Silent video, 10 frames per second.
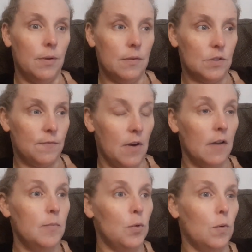There's
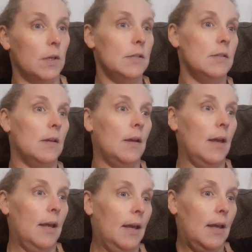five boys,
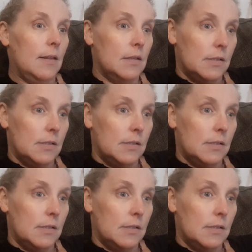the